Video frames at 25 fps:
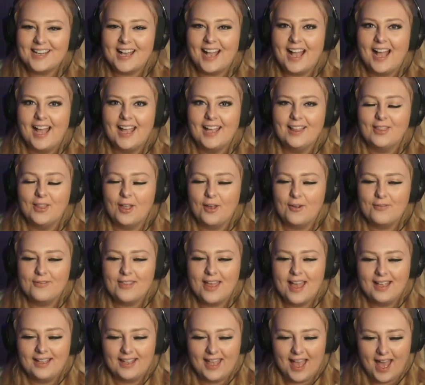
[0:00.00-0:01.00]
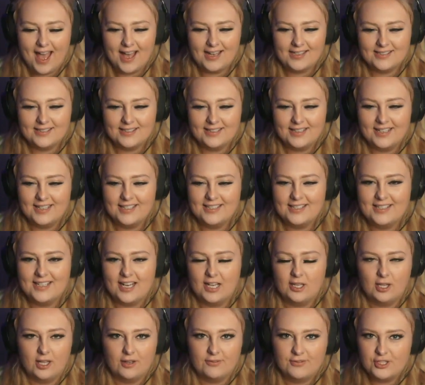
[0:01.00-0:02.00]
I love that cast list. I
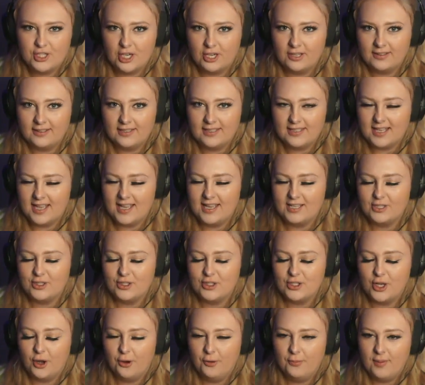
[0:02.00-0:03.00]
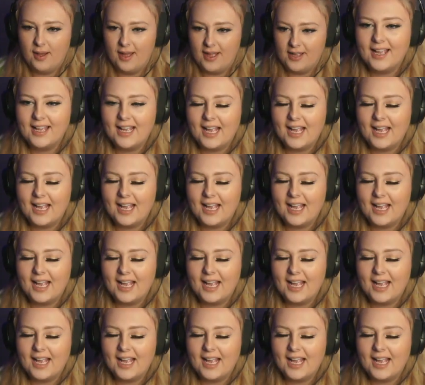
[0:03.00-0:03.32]
love Charlie Day so much.